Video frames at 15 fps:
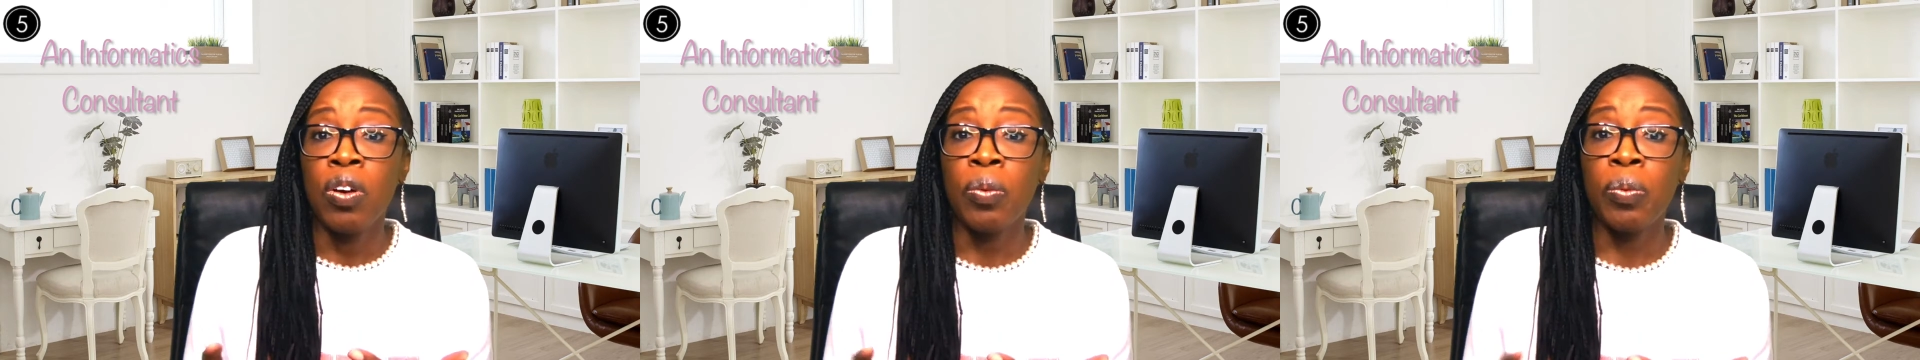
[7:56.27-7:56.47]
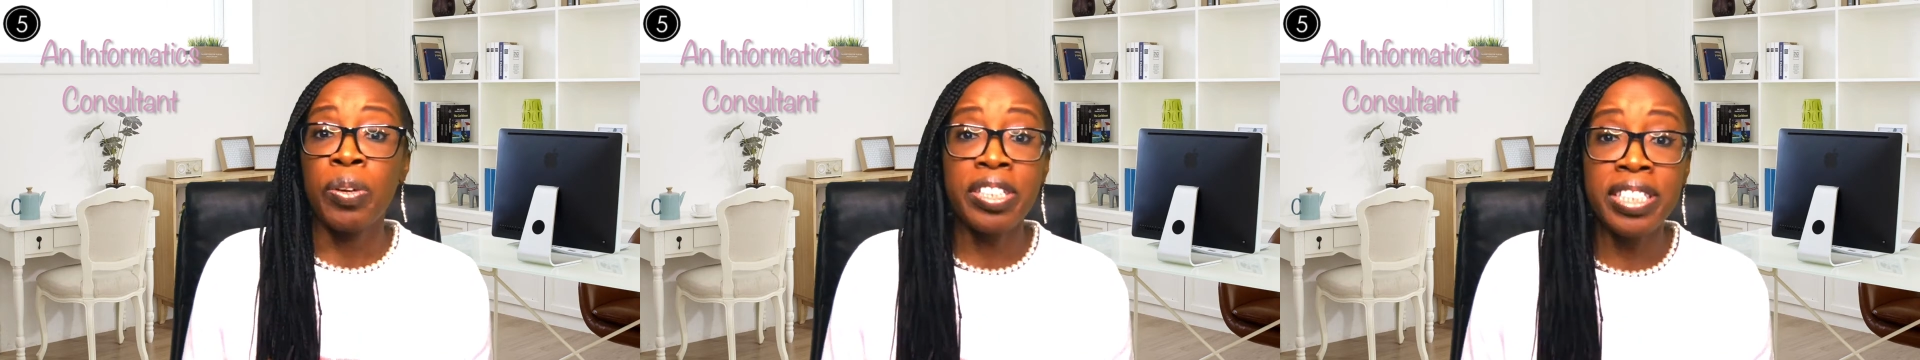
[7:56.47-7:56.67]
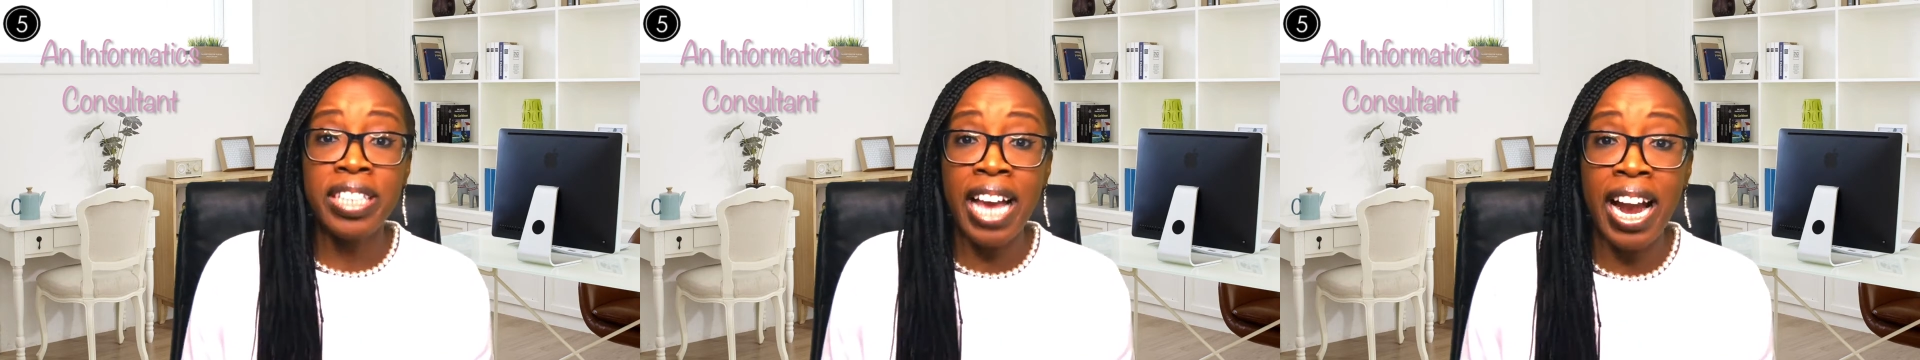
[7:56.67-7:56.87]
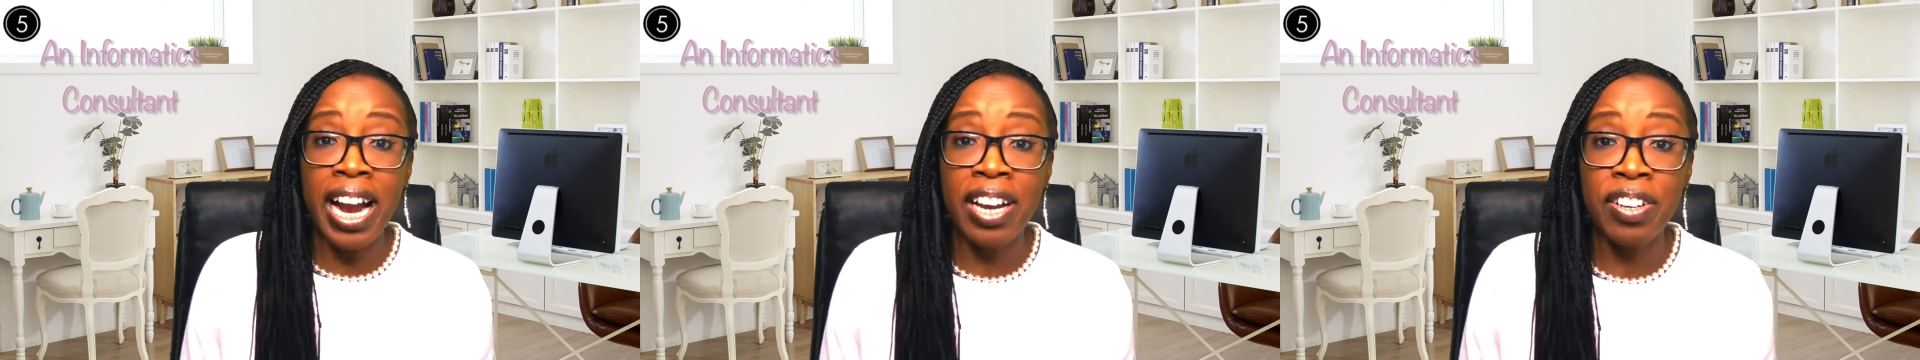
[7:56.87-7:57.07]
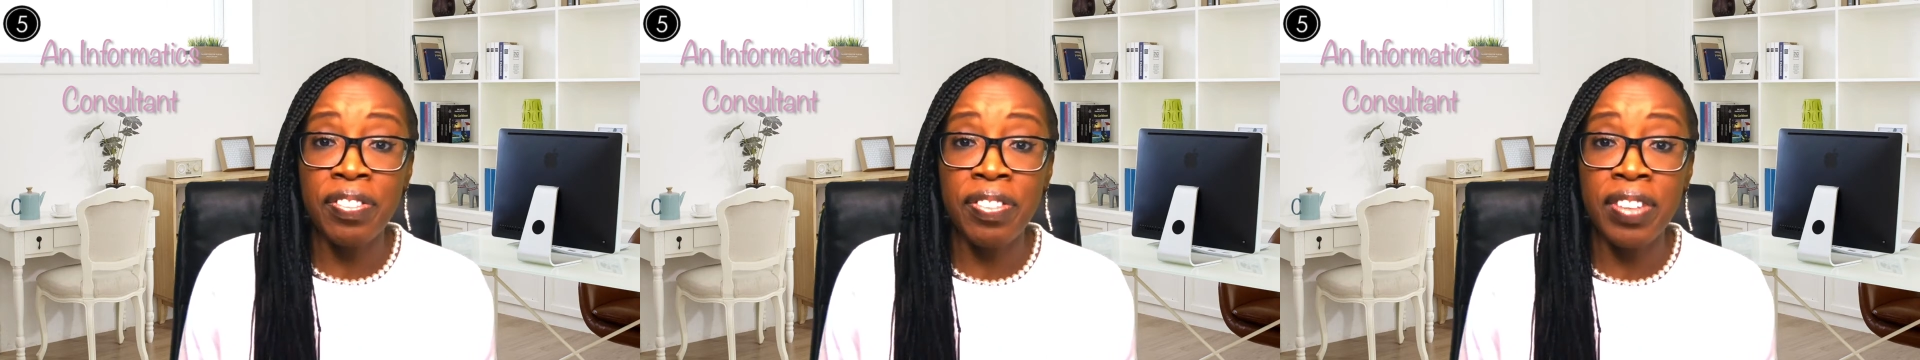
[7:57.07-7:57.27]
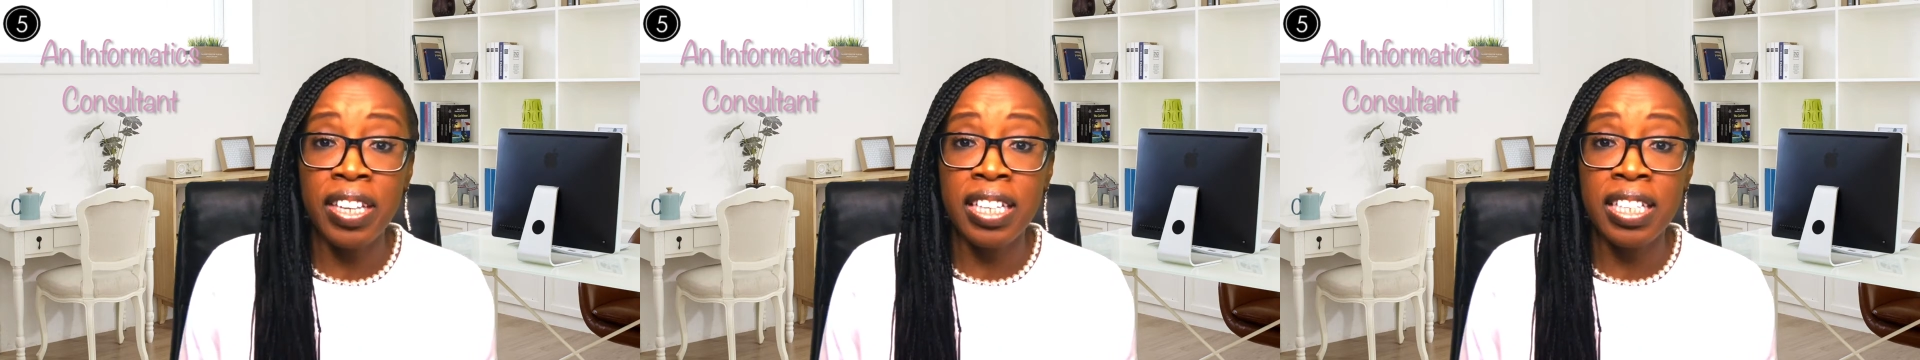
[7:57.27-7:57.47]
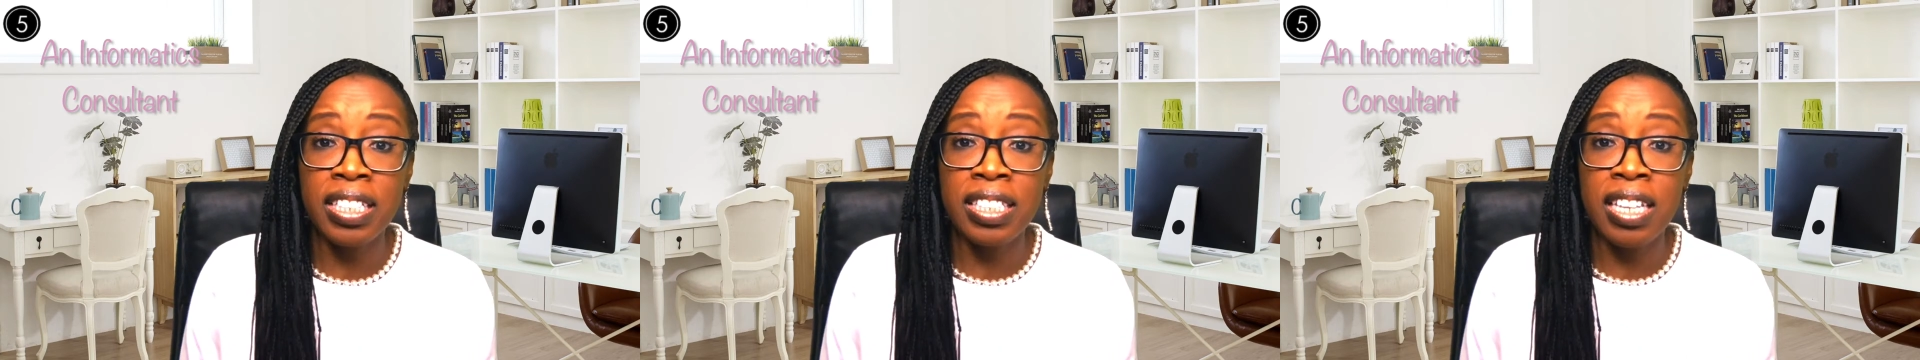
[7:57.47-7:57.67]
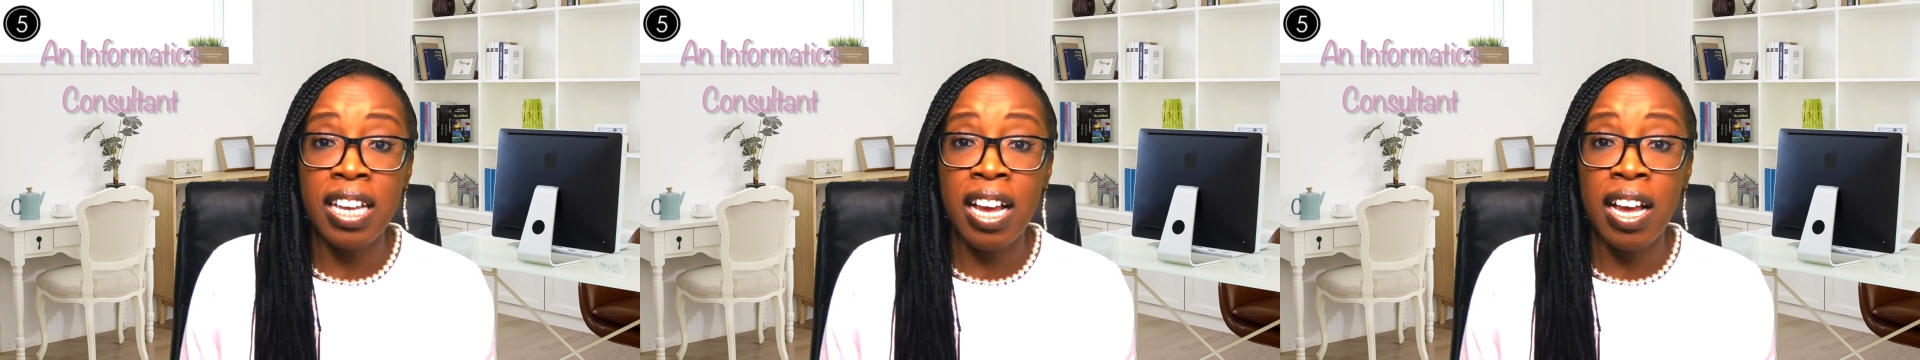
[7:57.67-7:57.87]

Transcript: we're tired of these.